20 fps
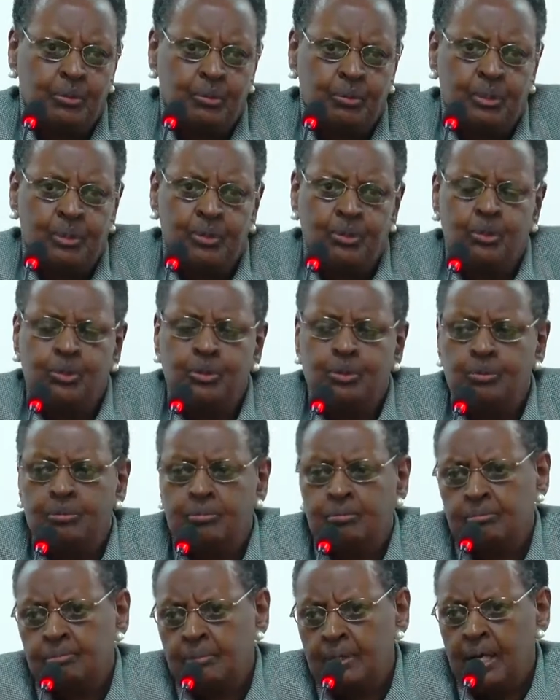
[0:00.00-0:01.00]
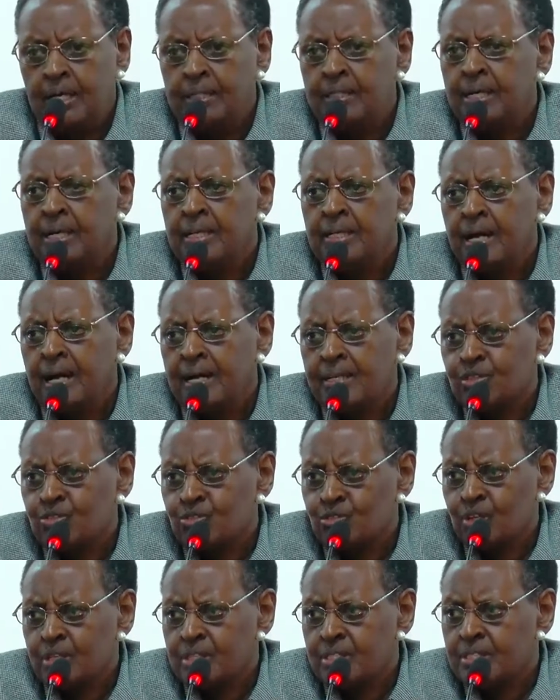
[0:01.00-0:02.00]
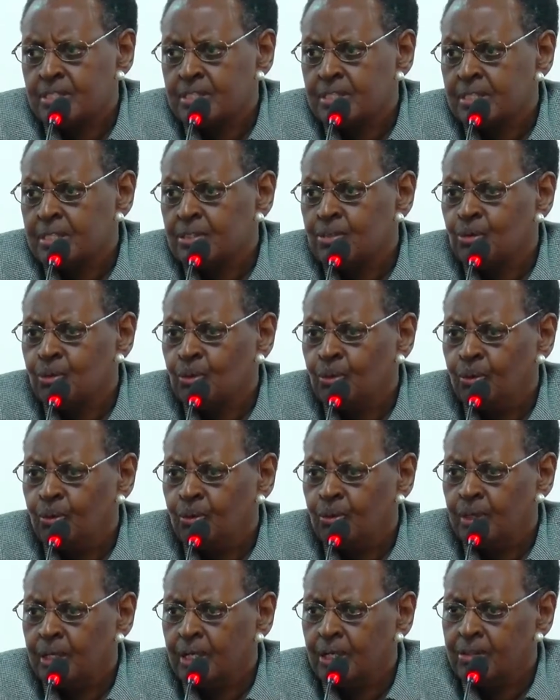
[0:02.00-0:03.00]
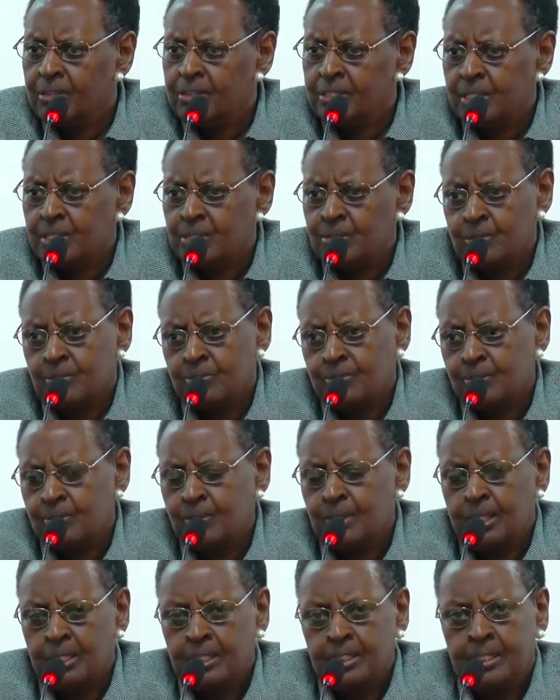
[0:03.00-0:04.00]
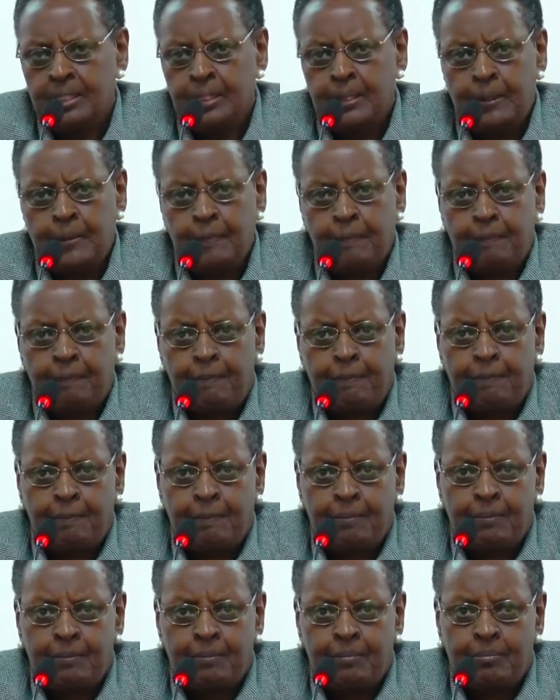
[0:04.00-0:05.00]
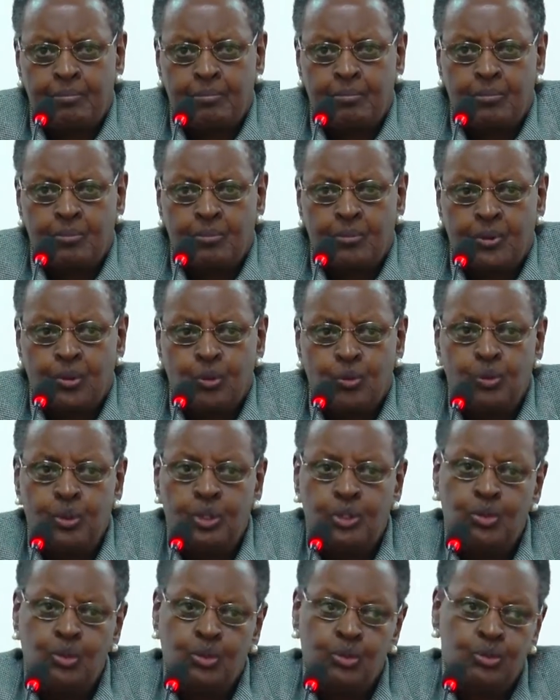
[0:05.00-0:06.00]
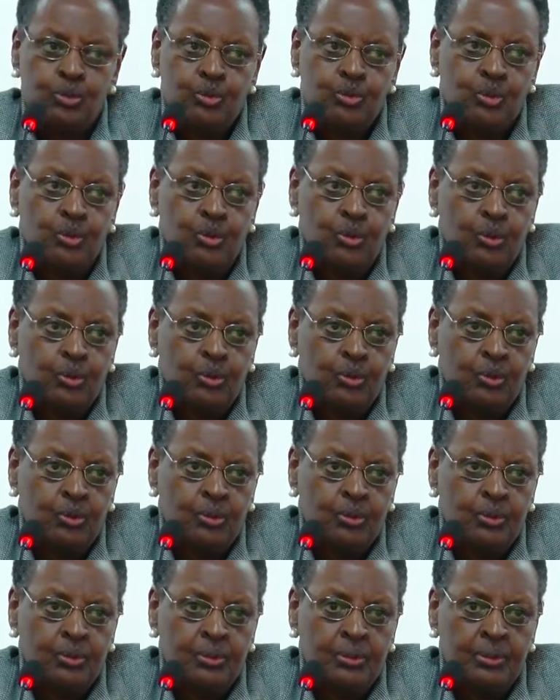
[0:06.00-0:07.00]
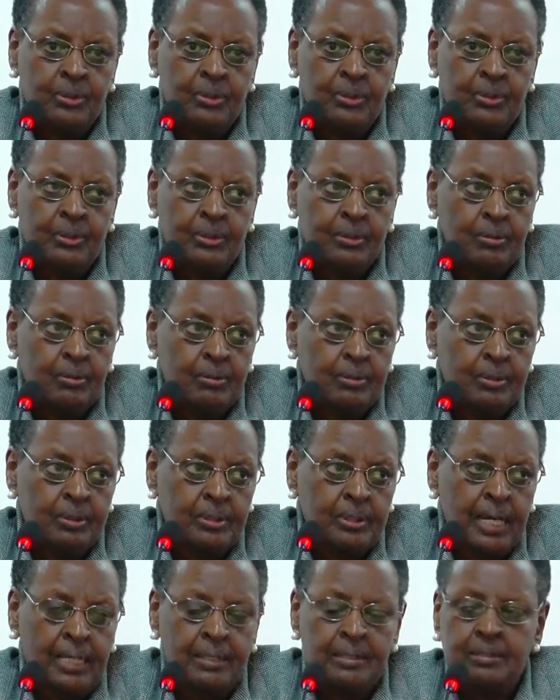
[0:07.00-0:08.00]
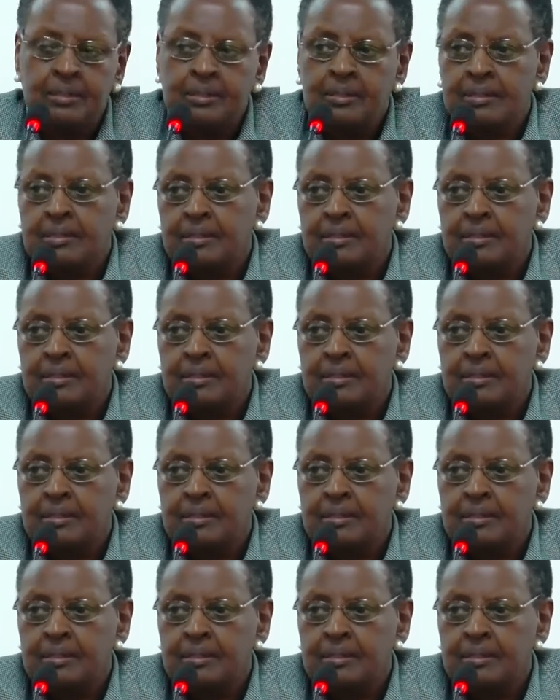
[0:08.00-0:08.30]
we don't, and I trust that all cultures of Uganda, we don't know that